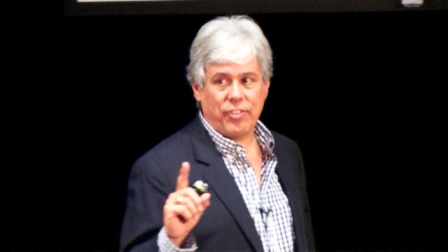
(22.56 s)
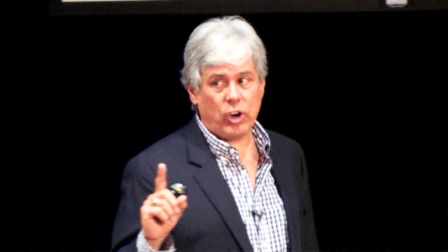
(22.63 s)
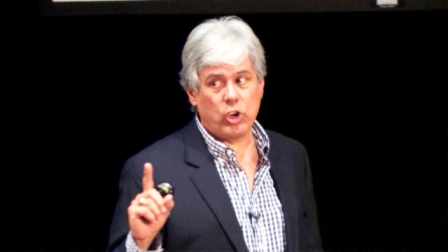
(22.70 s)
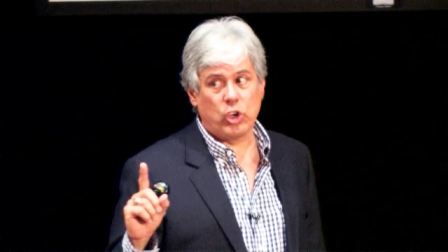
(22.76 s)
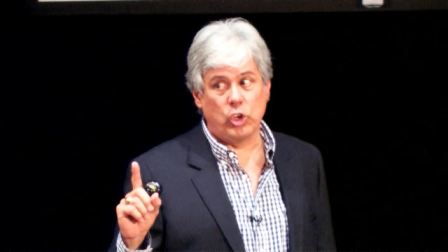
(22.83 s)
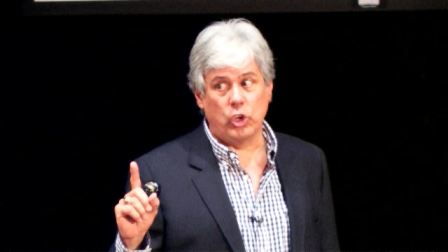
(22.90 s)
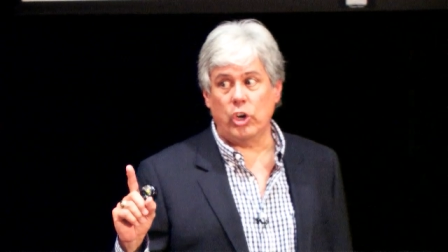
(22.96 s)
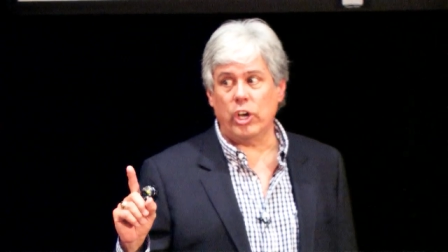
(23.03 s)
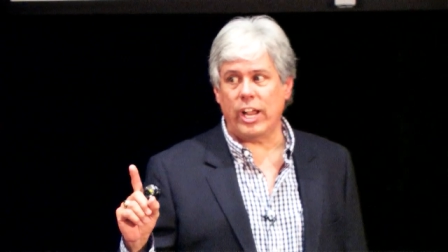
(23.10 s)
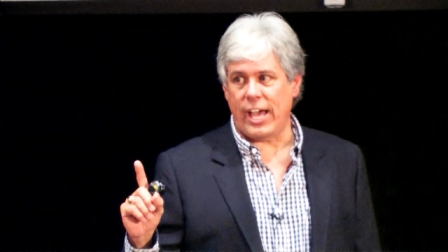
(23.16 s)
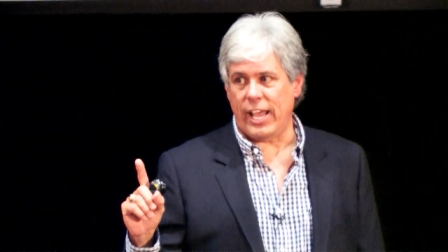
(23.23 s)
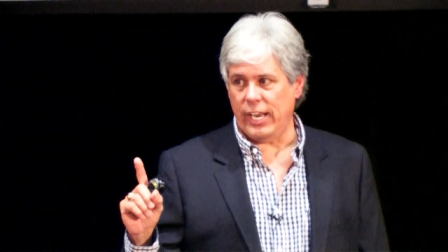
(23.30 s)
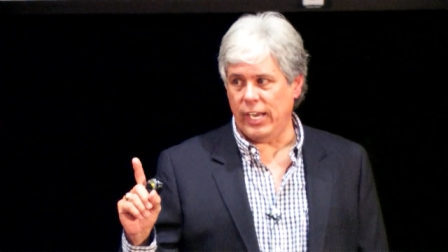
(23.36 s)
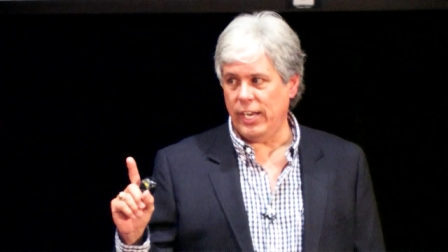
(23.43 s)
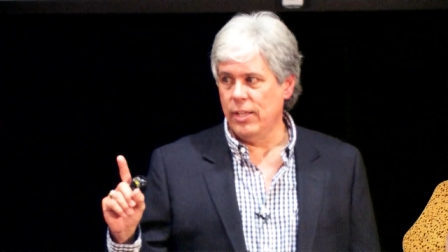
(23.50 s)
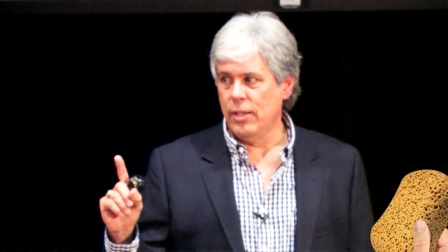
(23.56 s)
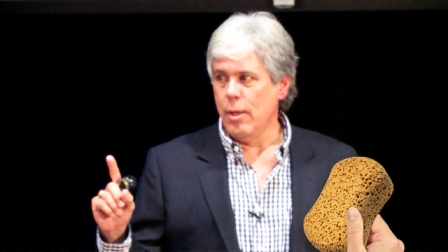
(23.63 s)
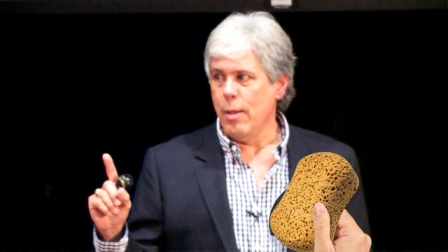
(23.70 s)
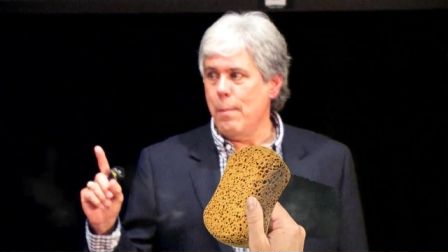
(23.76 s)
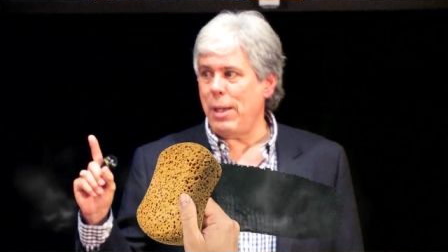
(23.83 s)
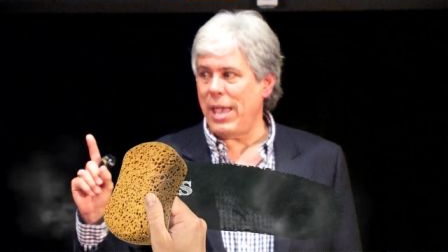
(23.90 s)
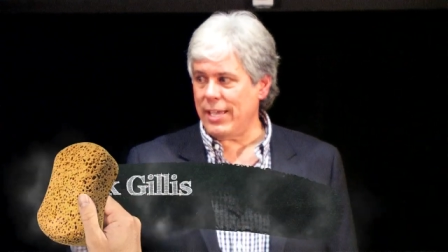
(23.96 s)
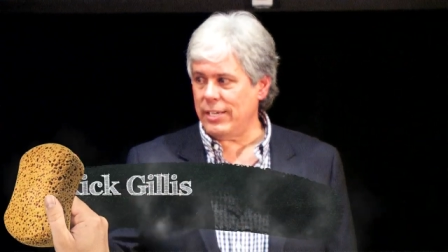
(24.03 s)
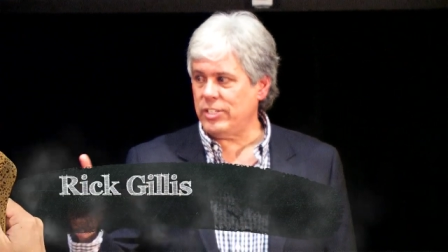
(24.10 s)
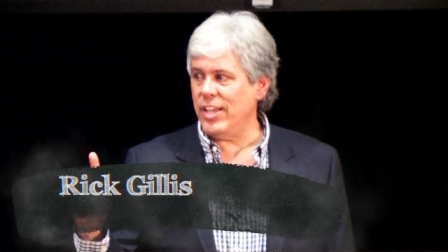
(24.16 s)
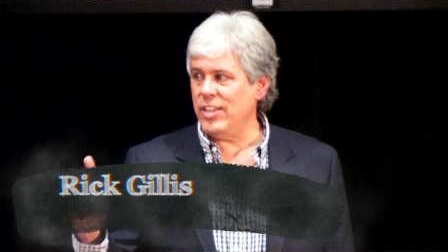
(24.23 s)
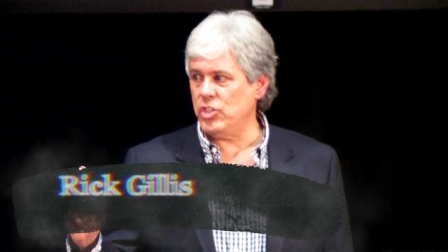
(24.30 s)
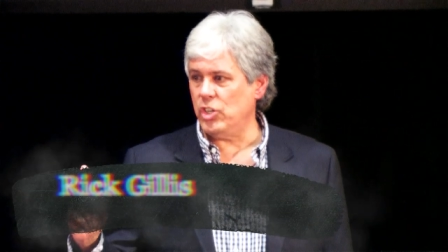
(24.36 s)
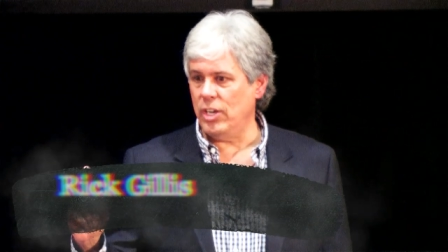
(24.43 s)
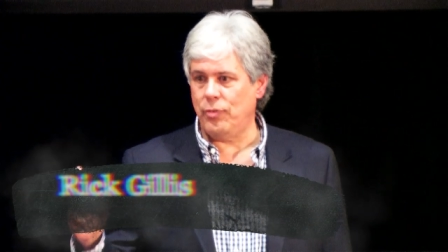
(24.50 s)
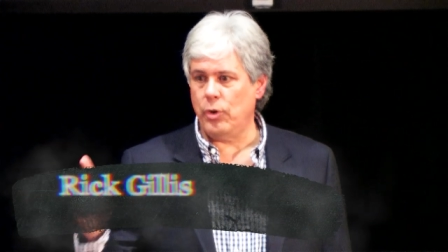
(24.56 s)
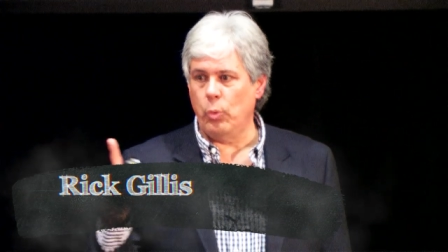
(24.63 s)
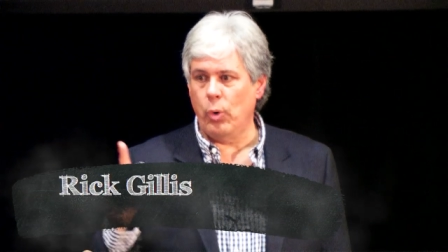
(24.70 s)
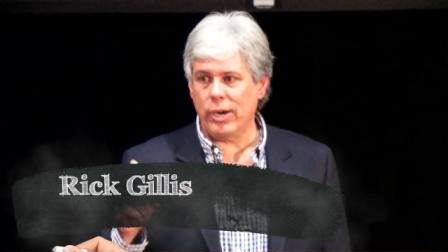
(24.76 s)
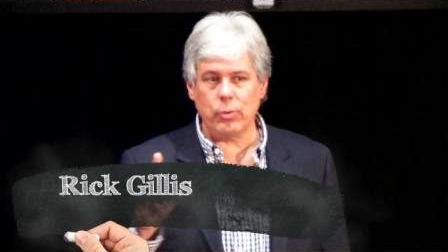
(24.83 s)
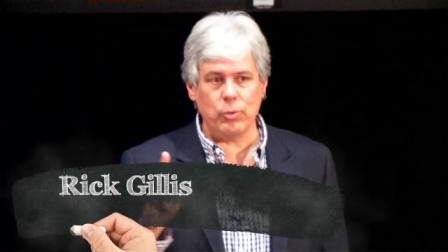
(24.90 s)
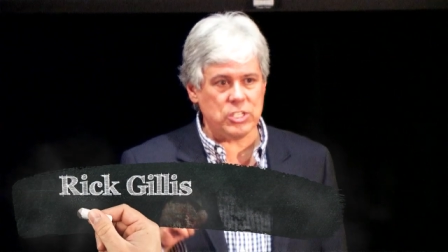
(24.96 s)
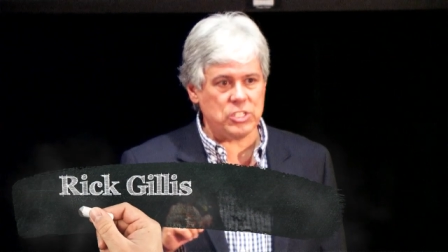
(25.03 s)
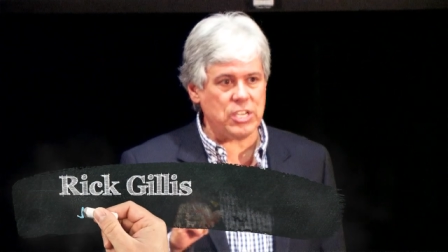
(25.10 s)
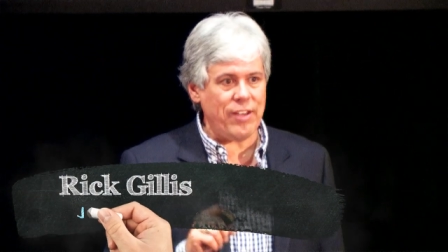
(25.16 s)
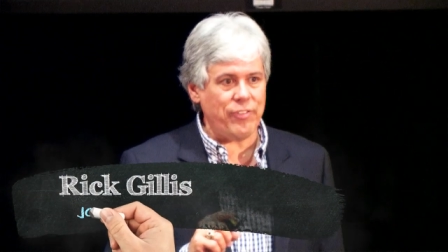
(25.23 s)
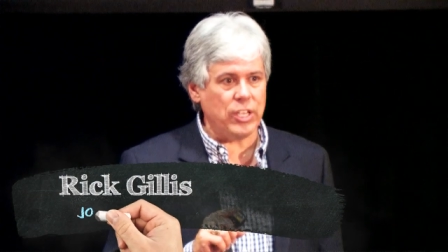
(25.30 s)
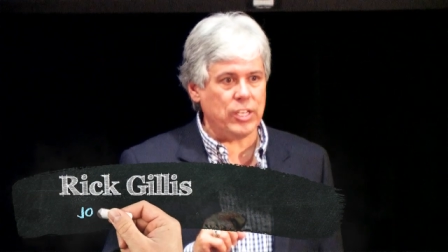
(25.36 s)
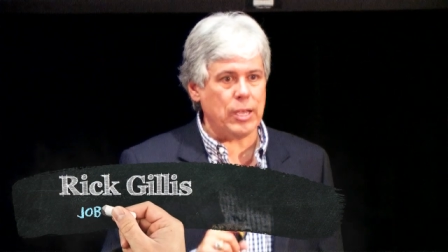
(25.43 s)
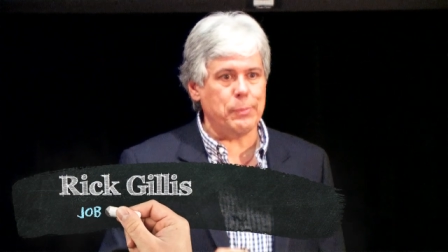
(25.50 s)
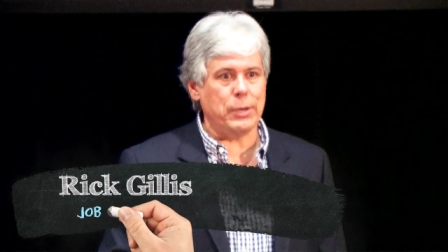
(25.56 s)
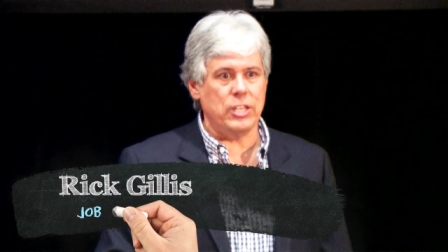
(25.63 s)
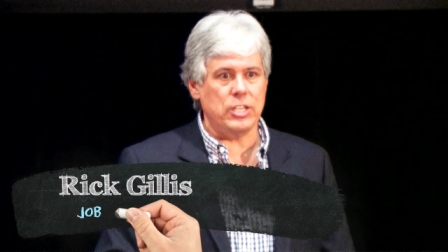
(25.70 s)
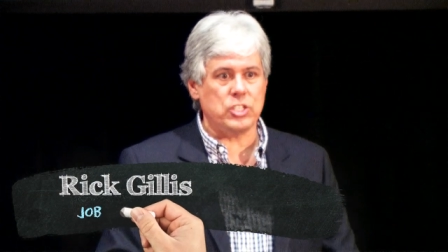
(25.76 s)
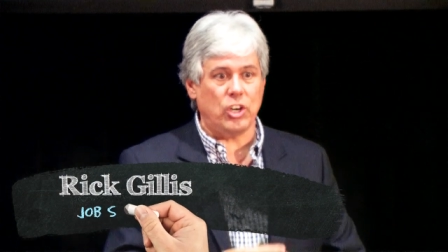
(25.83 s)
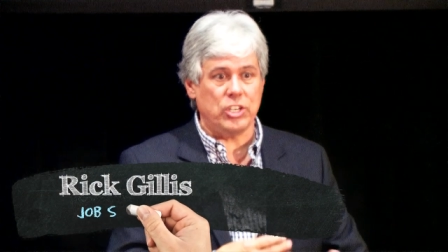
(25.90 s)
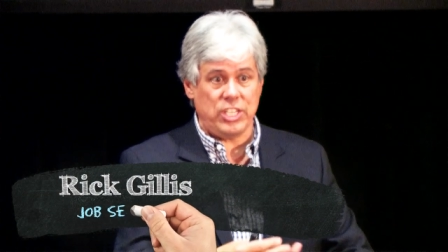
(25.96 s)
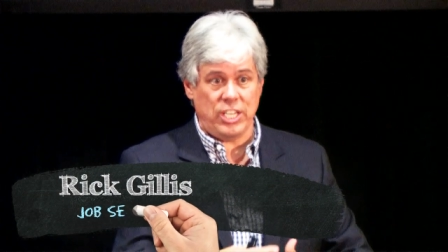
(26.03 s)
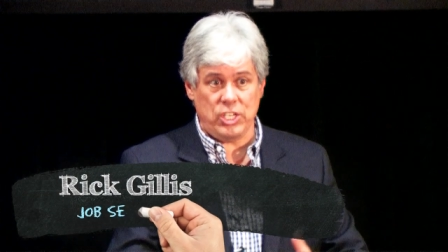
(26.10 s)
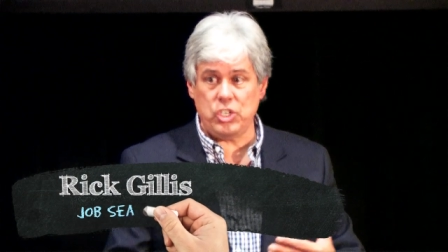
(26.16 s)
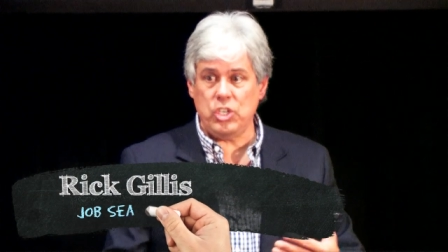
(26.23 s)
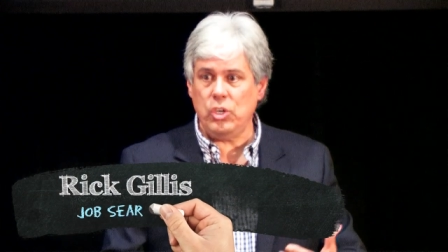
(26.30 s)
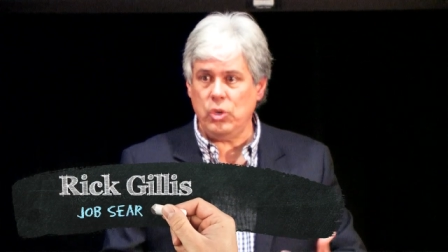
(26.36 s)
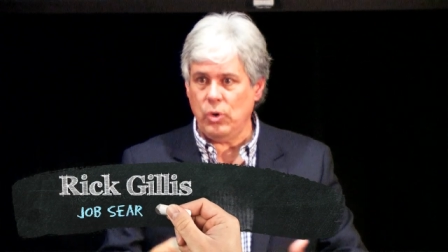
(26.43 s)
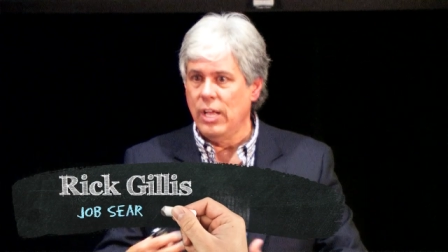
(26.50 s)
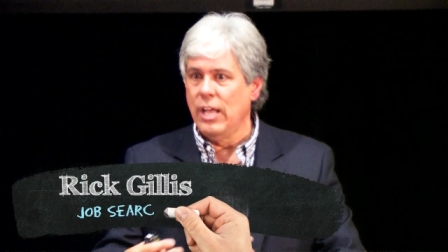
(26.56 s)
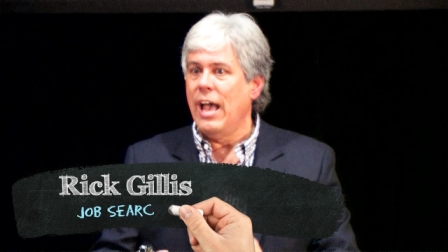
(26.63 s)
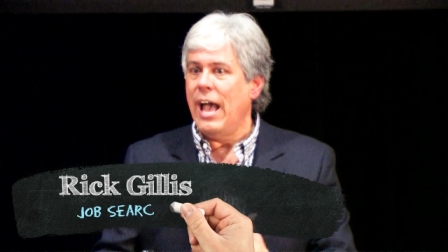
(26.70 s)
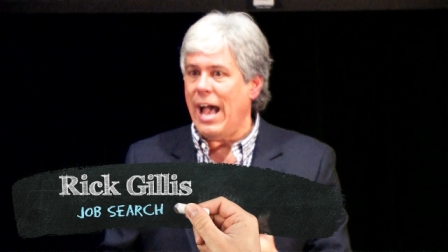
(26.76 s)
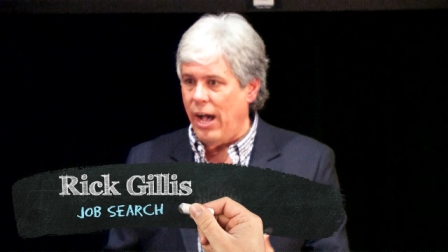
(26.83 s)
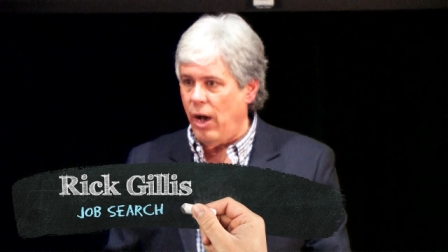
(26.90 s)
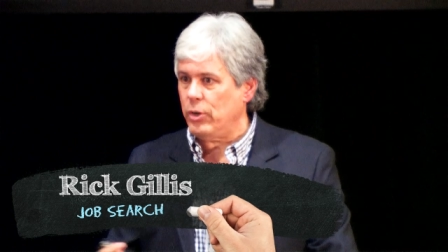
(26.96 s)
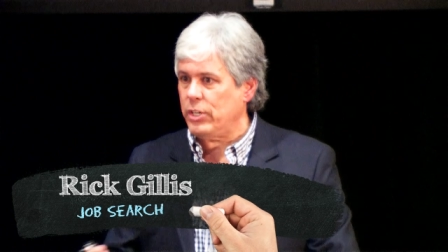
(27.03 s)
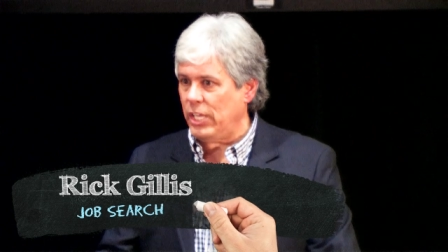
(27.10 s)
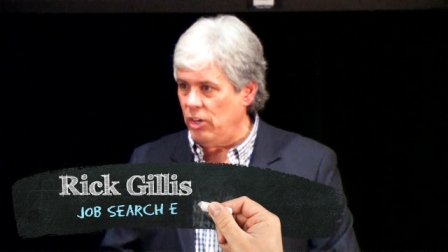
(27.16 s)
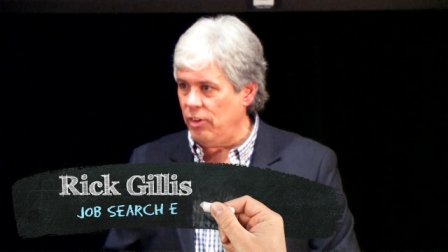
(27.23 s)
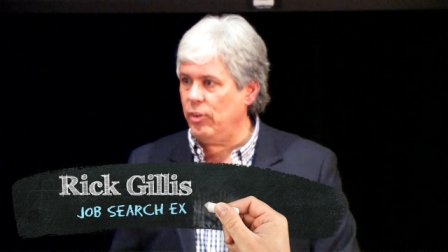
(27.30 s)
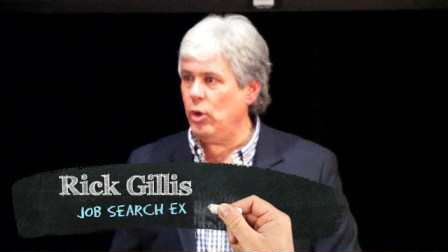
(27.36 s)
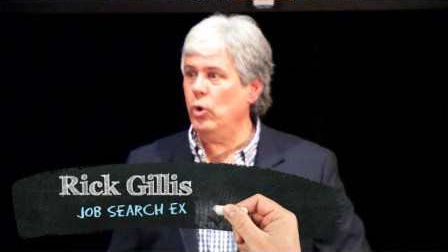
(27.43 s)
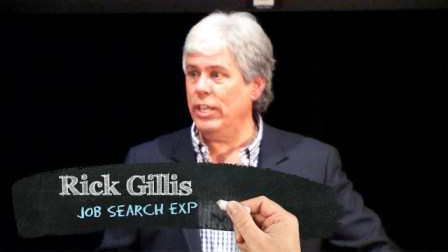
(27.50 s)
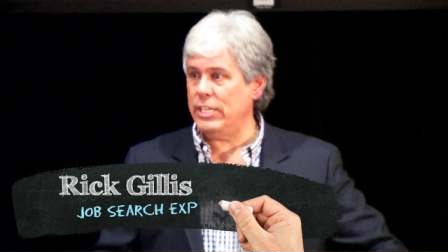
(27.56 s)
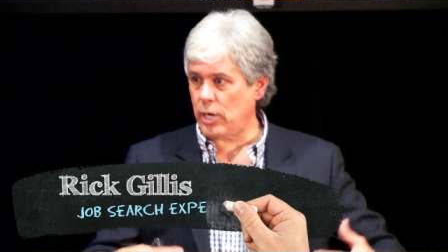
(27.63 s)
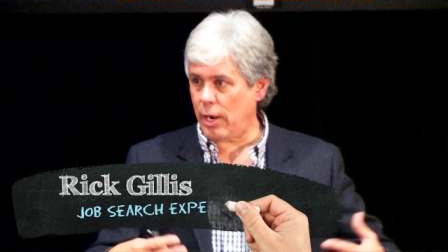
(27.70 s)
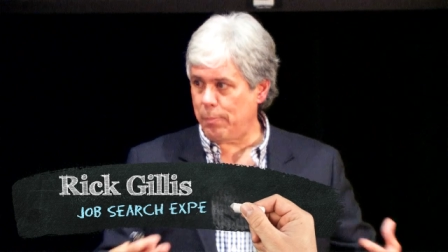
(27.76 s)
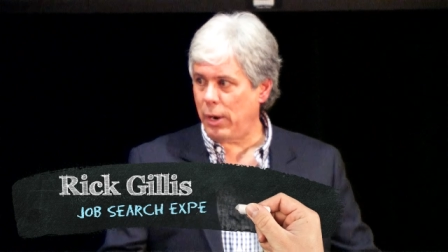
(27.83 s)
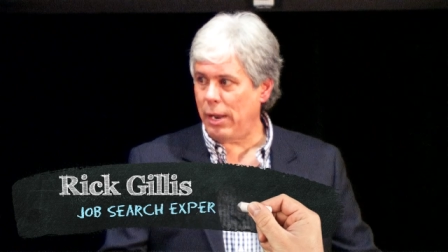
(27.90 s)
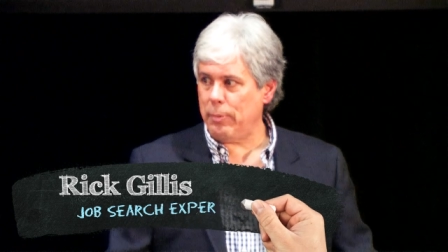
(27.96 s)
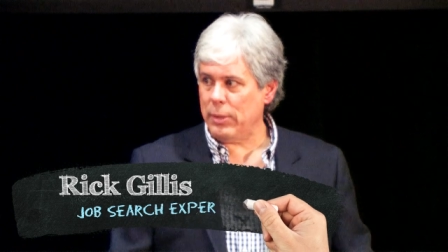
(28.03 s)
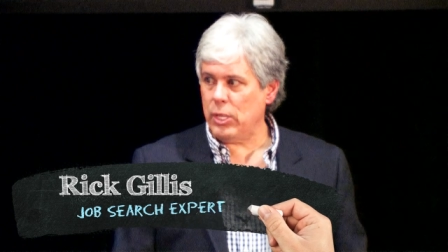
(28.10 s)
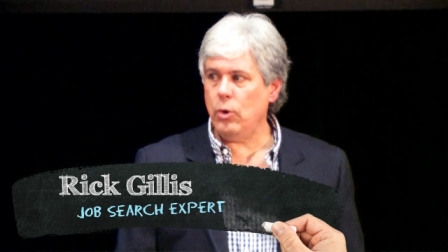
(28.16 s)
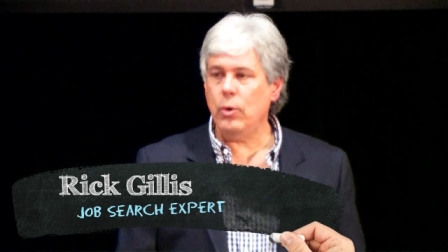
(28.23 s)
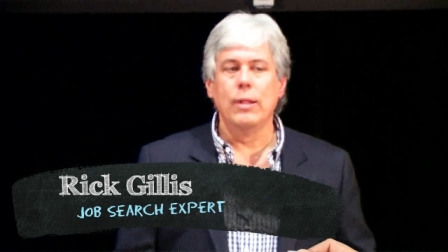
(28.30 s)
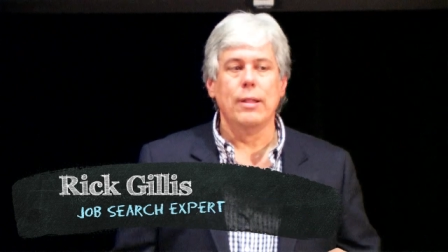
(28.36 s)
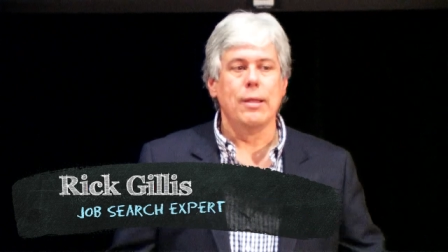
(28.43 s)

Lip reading: They're good at it. Pay attention. If you're working with a staffing company and they start teaching you how to interview and they start prepping you,